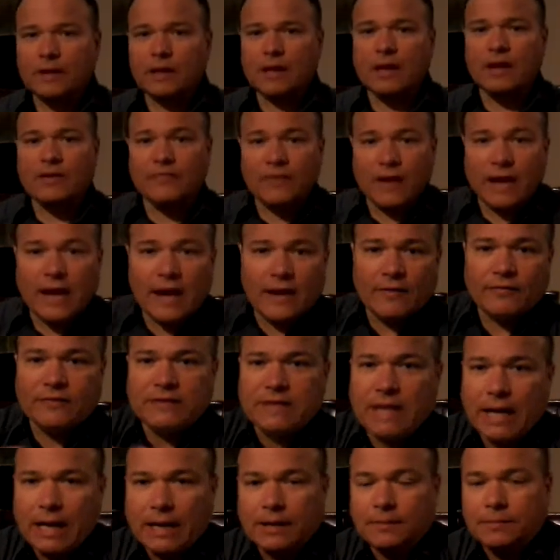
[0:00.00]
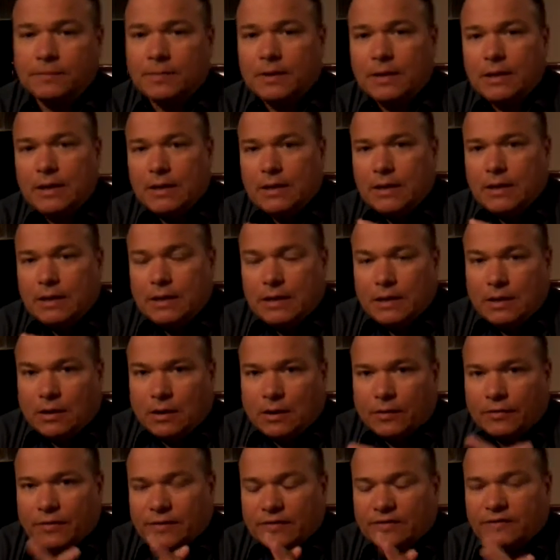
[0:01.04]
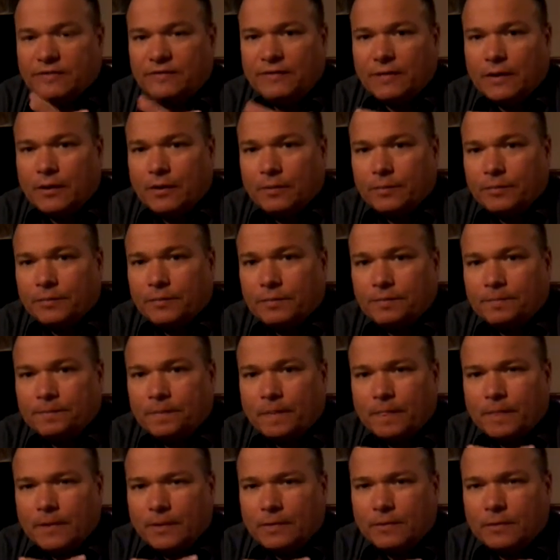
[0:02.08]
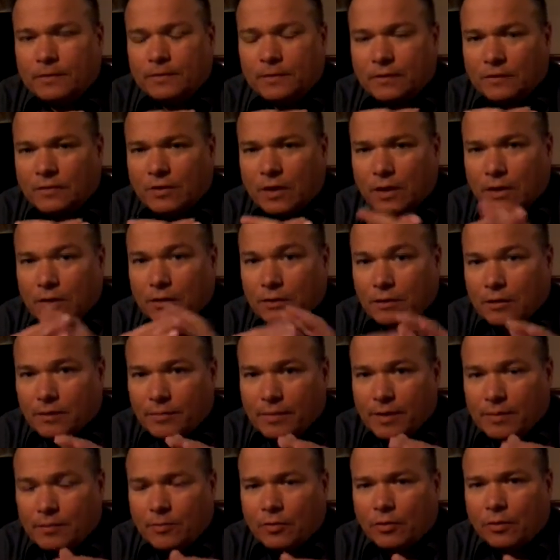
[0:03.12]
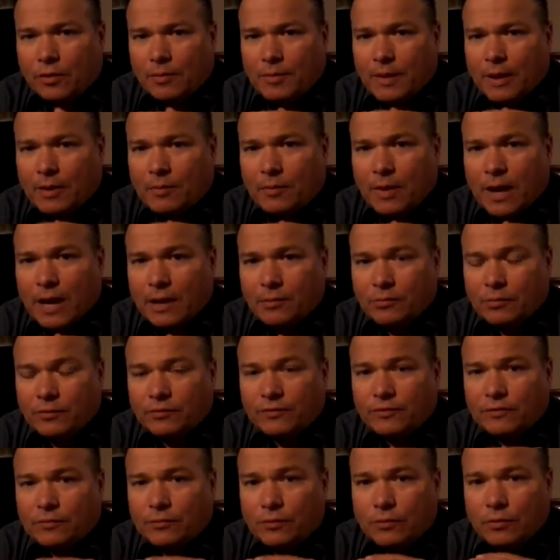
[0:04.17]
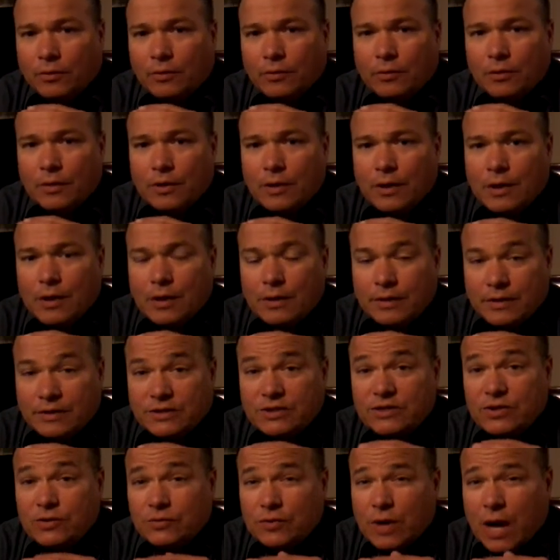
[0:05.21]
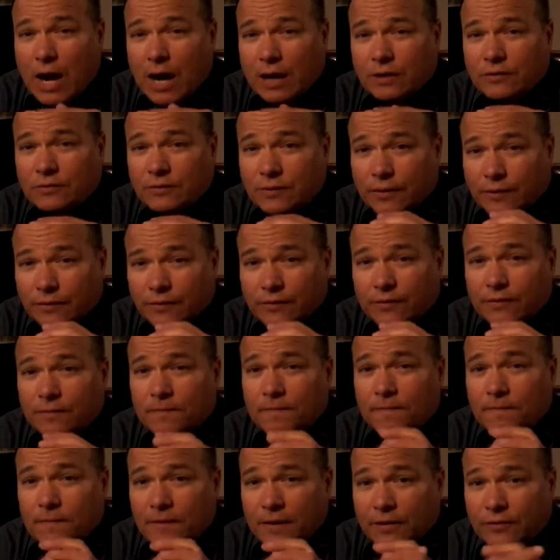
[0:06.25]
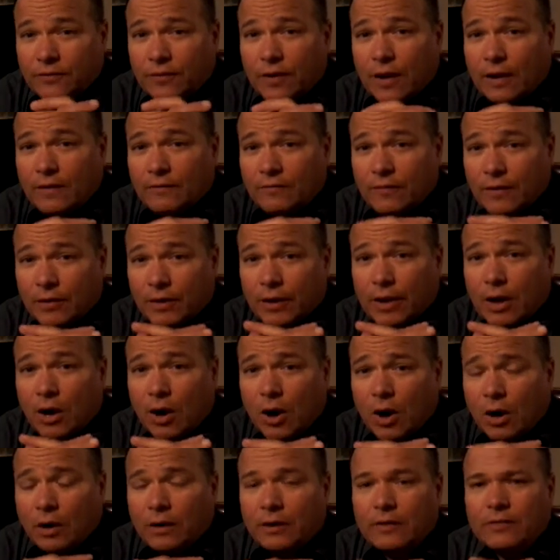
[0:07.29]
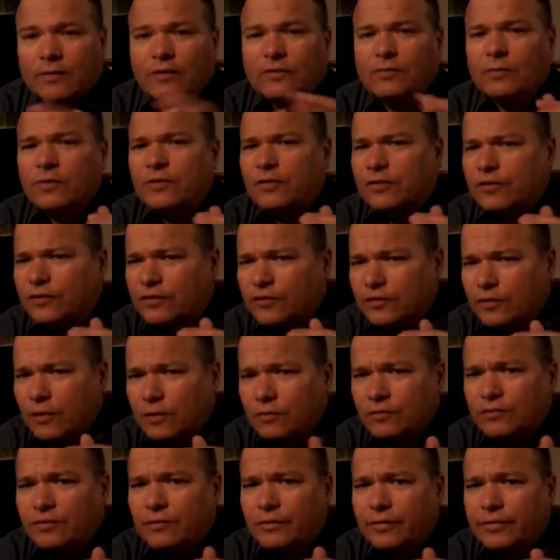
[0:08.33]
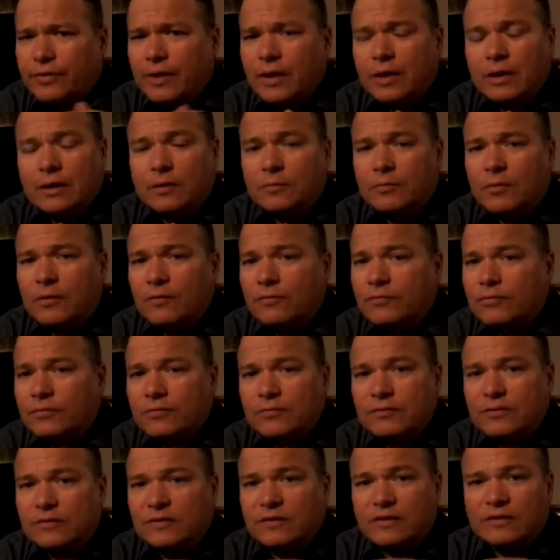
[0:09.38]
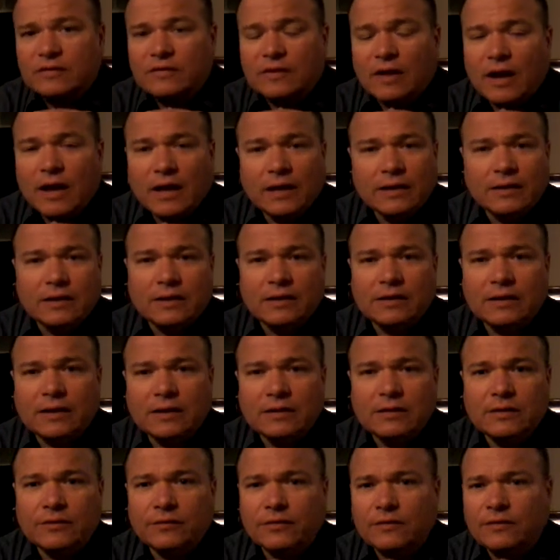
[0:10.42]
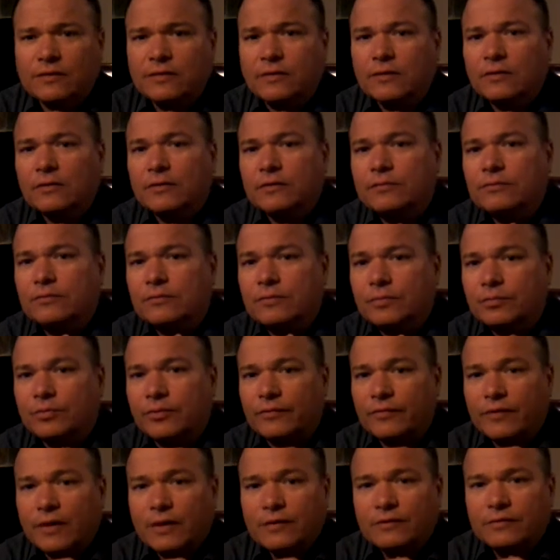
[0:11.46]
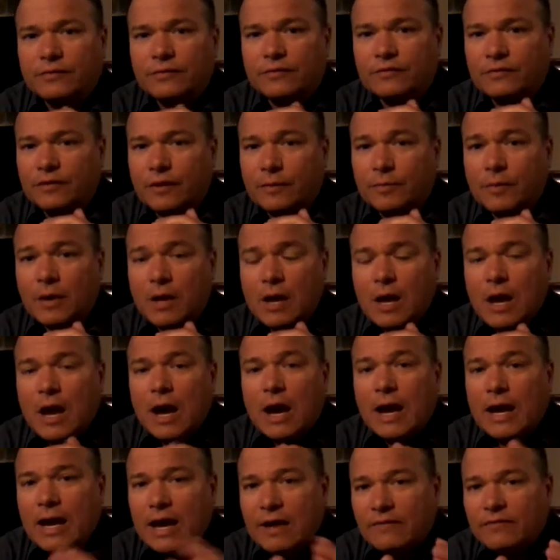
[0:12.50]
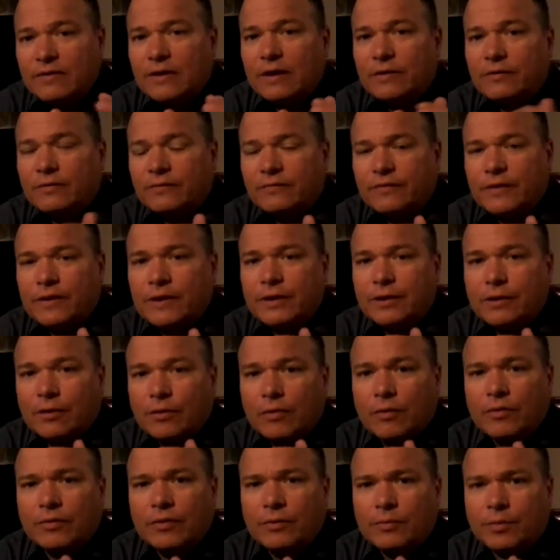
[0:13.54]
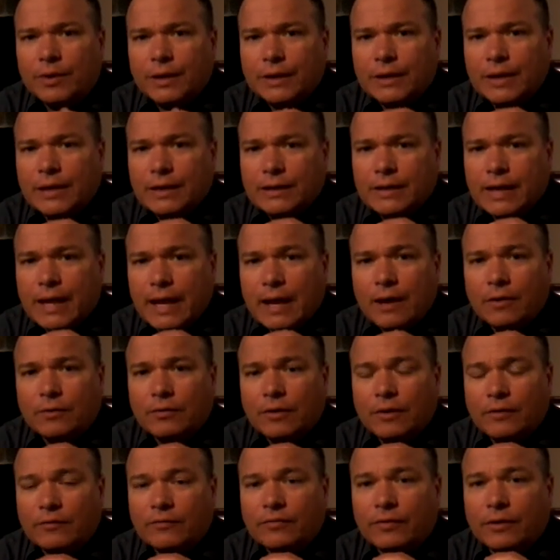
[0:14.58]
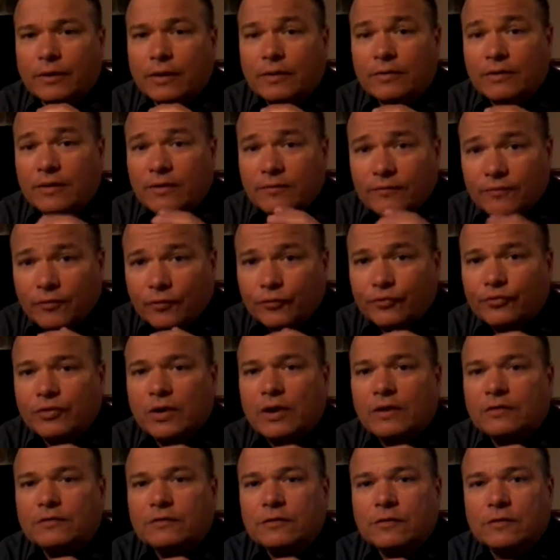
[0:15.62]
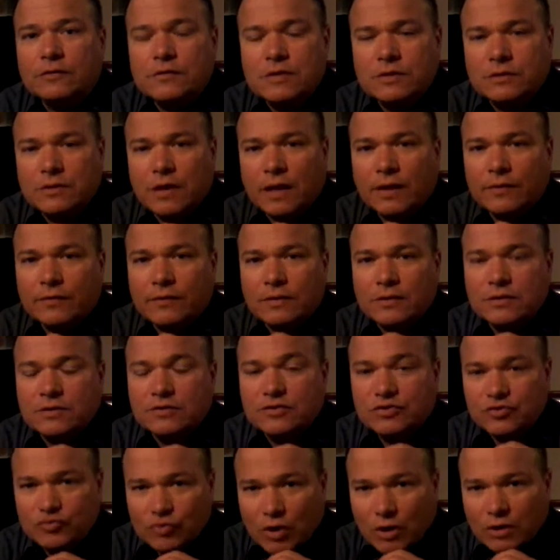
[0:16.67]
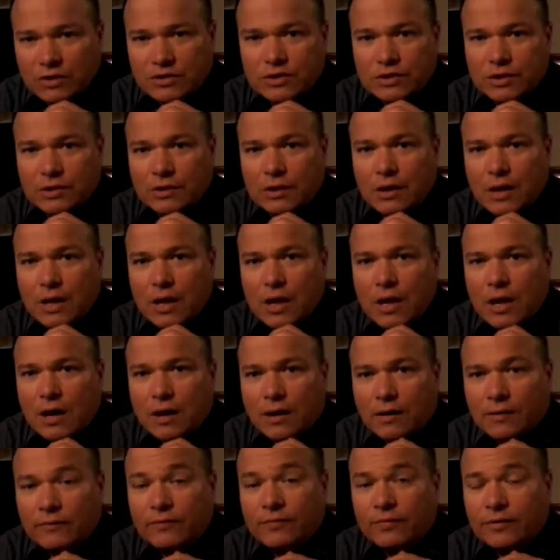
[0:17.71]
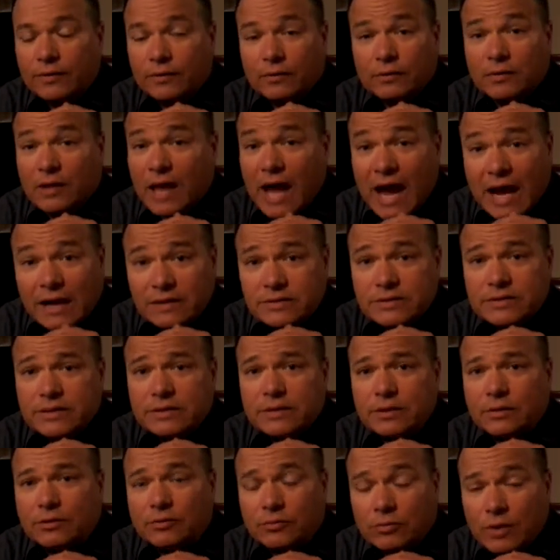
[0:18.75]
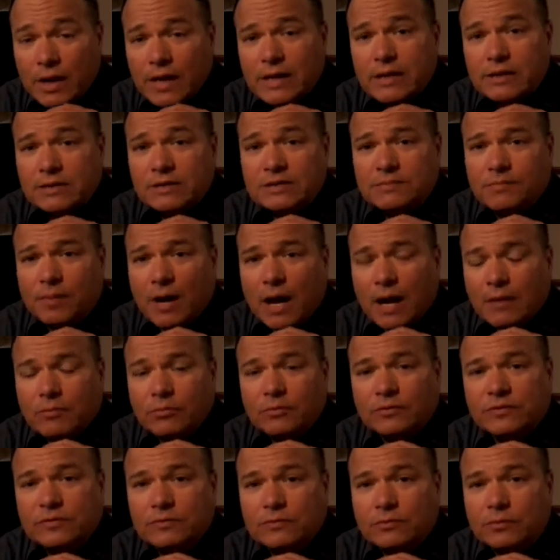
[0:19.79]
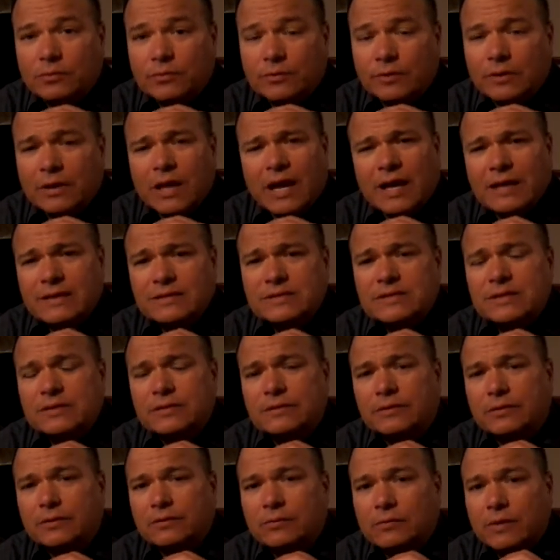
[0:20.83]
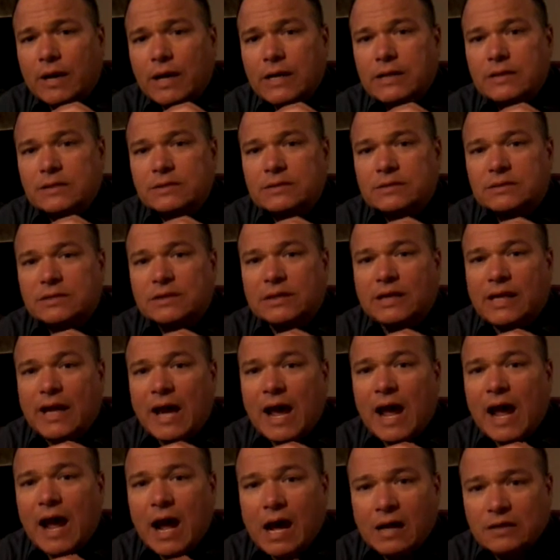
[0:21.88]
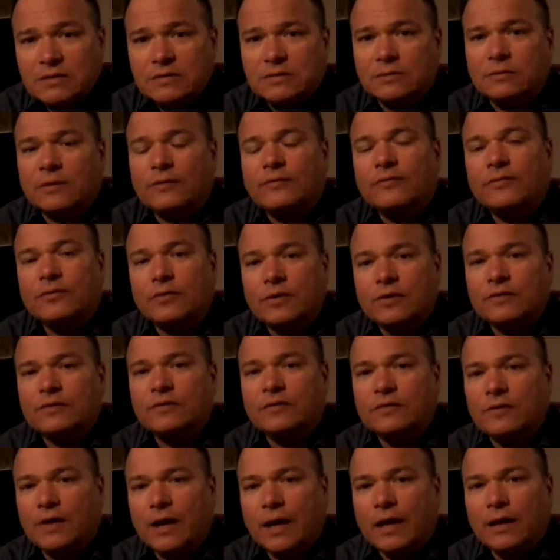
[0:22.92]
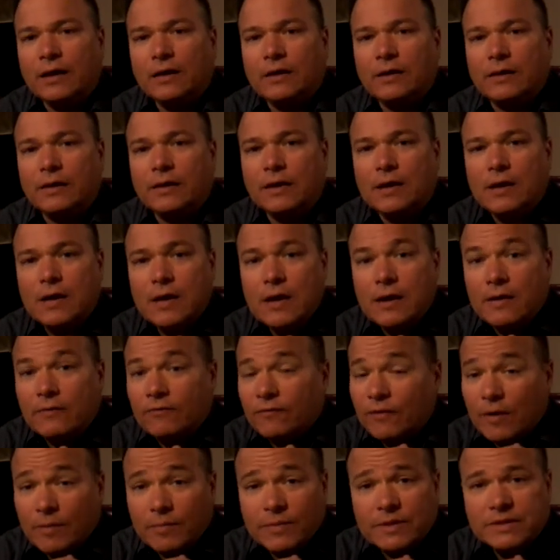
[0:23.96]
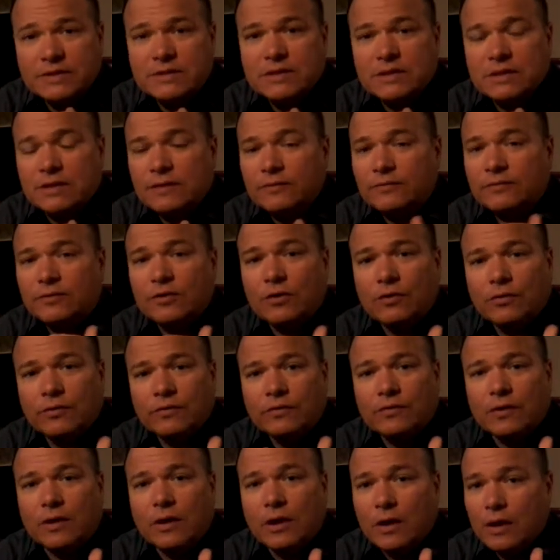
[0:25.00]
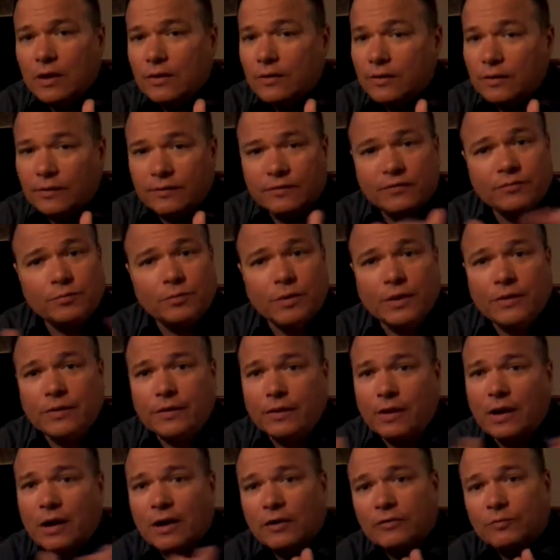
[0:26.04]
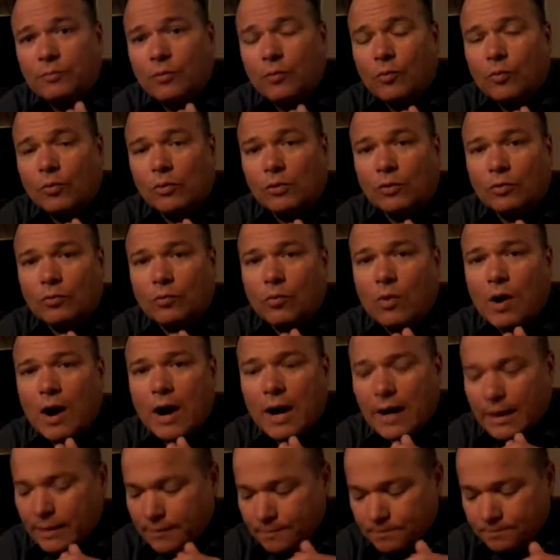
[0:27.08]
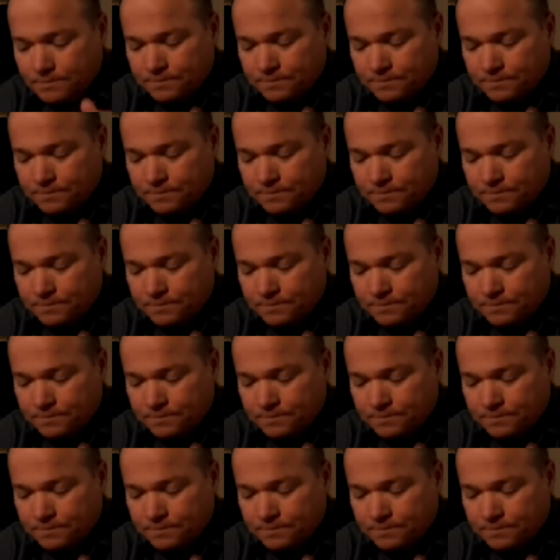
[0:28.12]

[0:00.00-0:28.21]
If I have time on this film to talk a little bit more about Bible school, these two doctrines, they tried very hard, and this was a social thing. It moved through the society and not necessarily through the professorship. I have another video on the bringing down of the infiltration and the destruction of the last and the greatest Bible school and the last and the greatest castle of Christianity from the city of Tulsa that has spread the gospel worldwide.